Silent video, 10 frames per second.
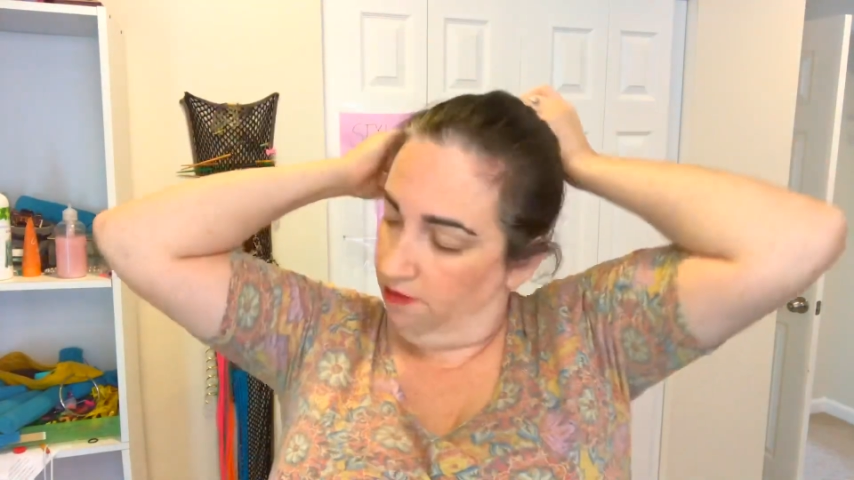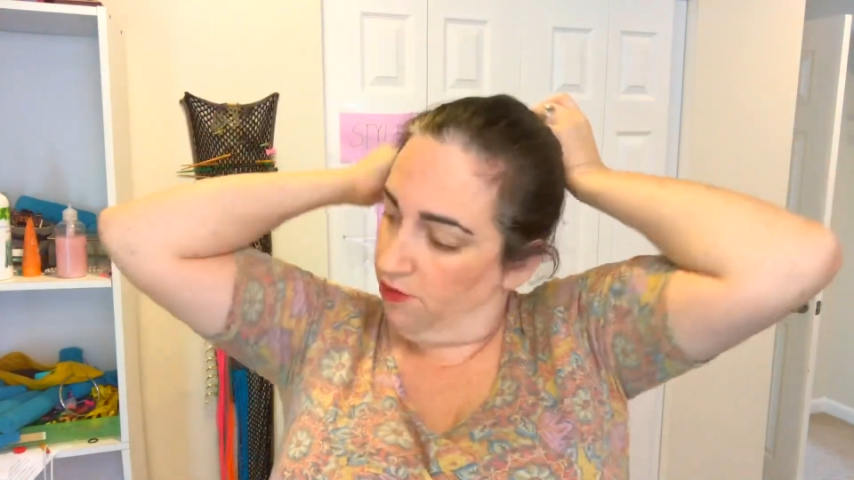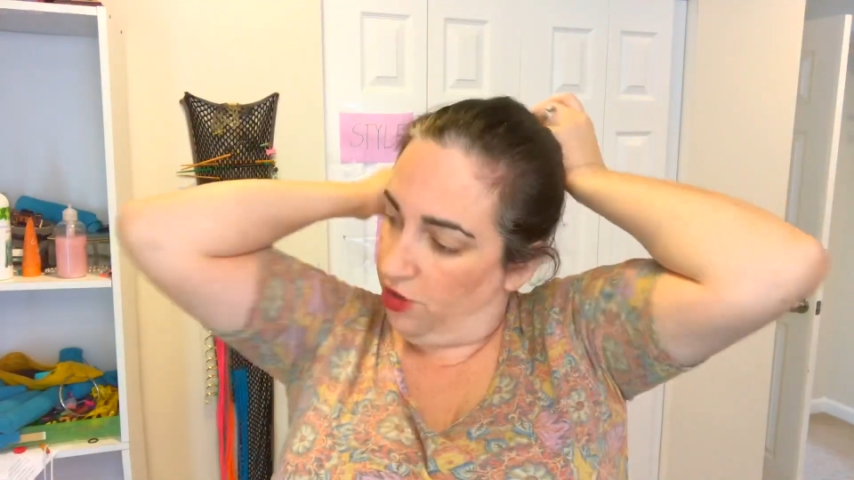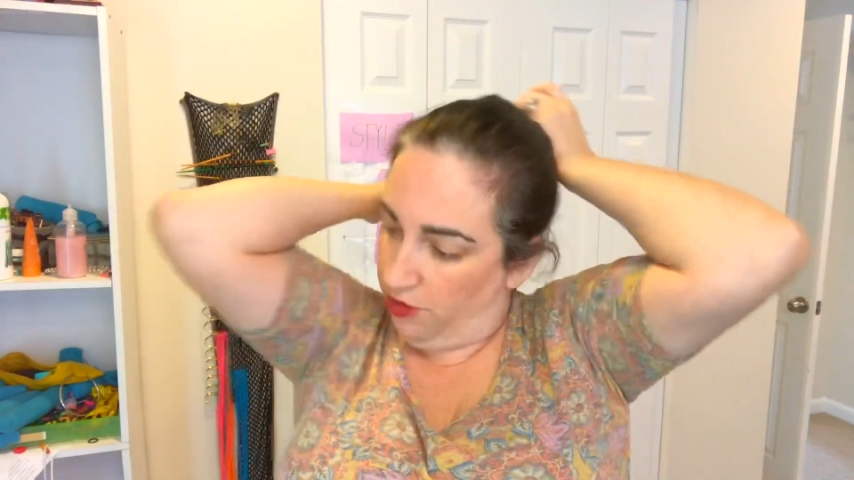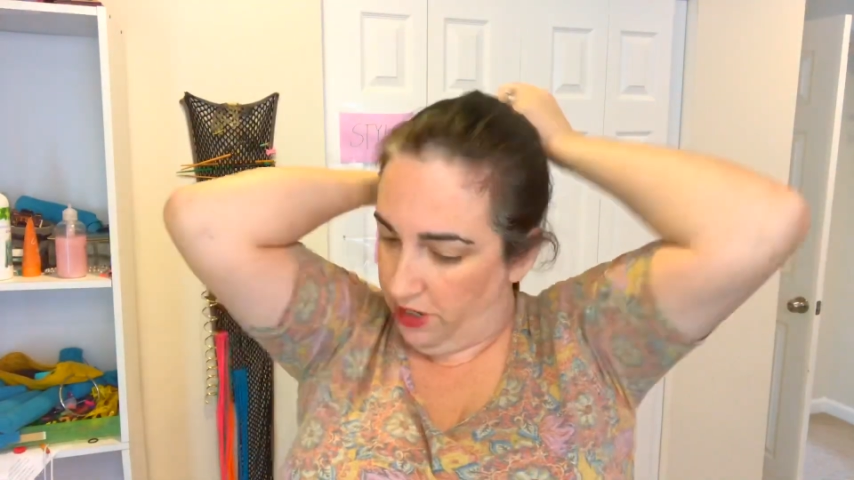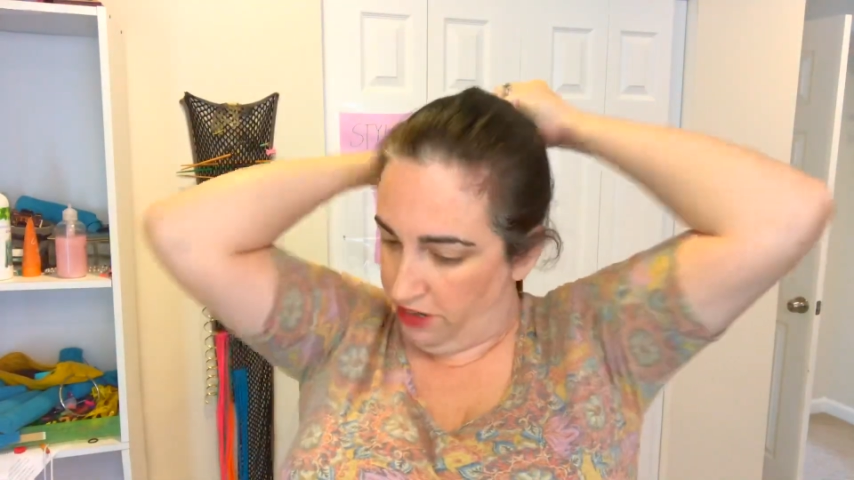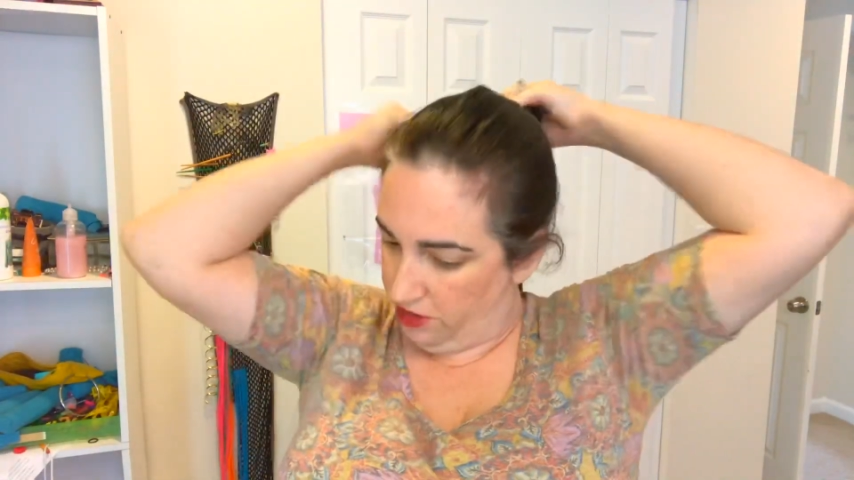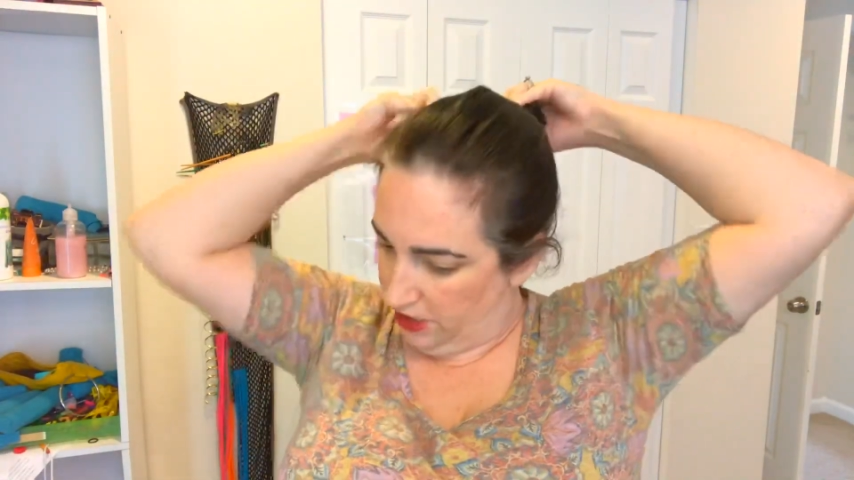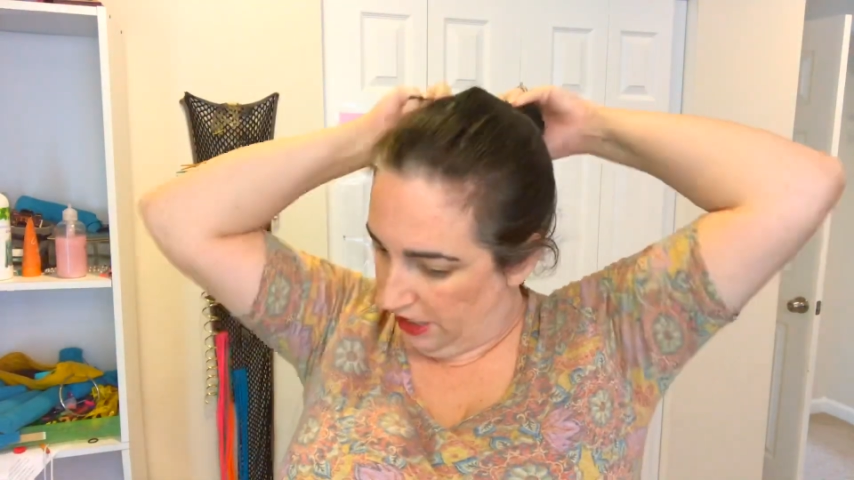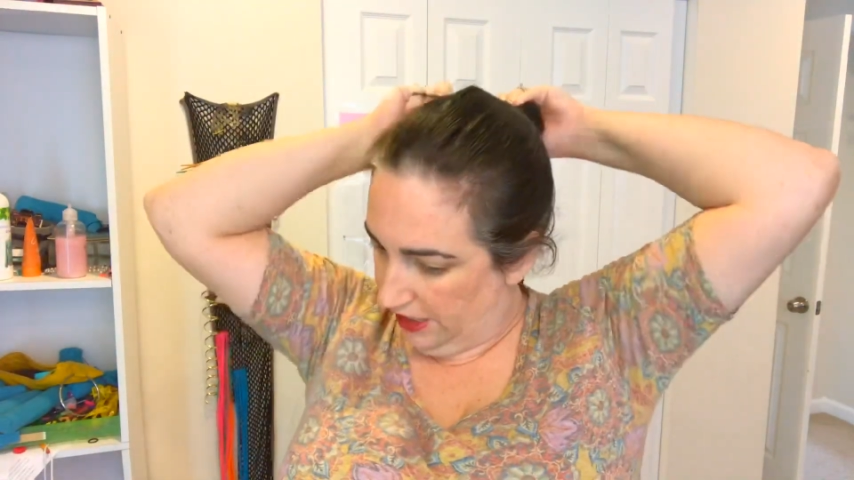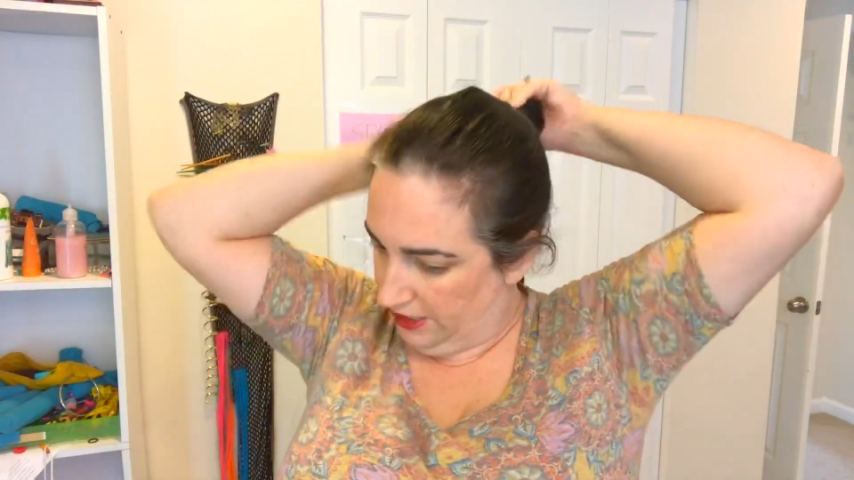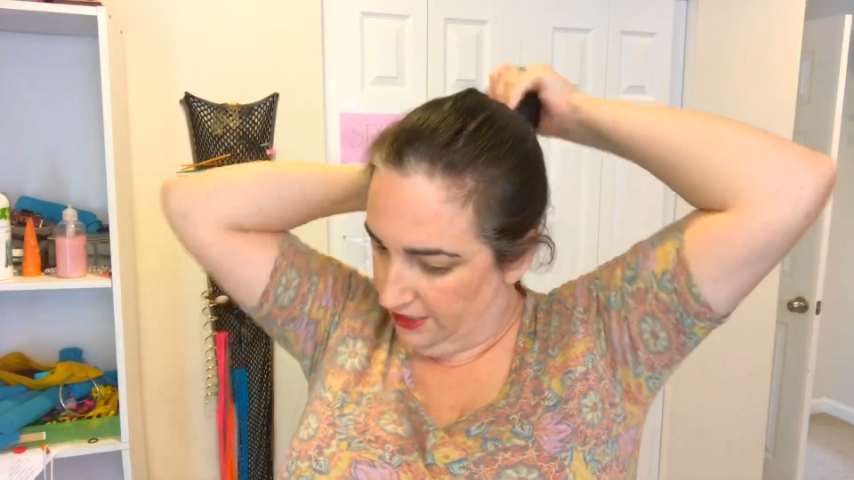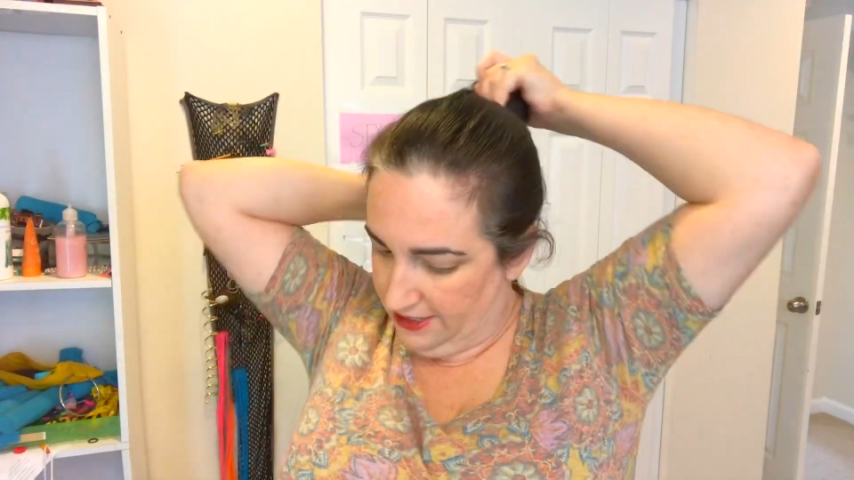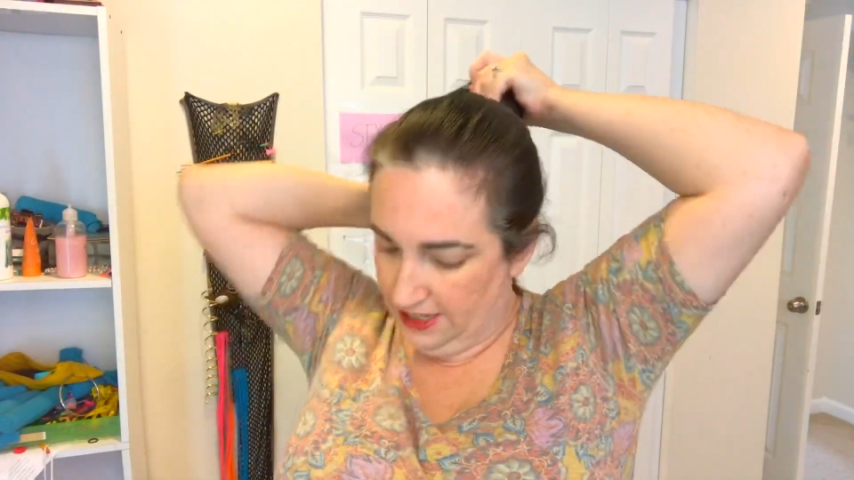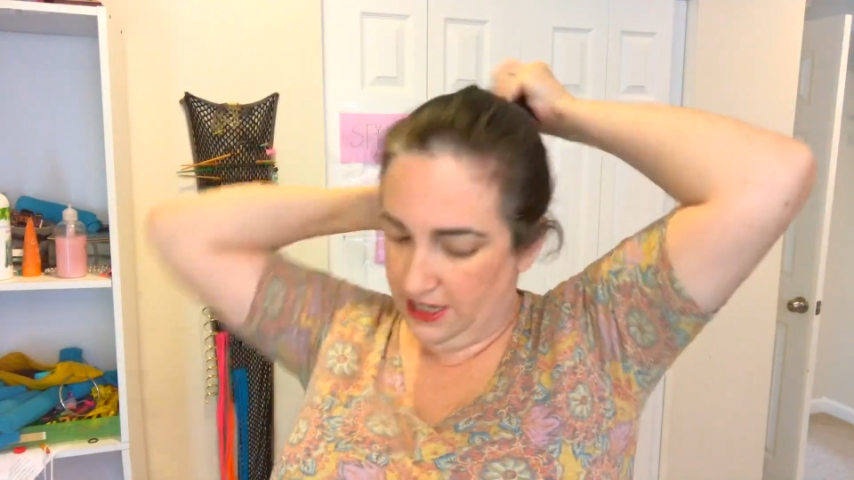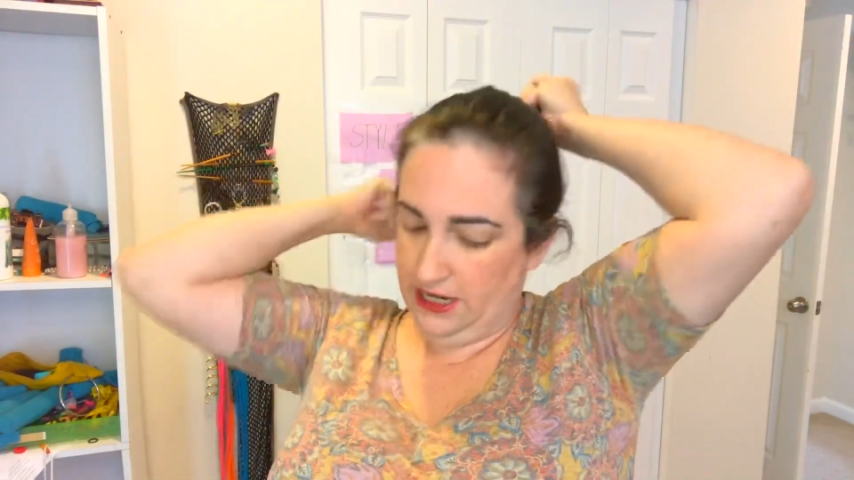Pro Hair Ties,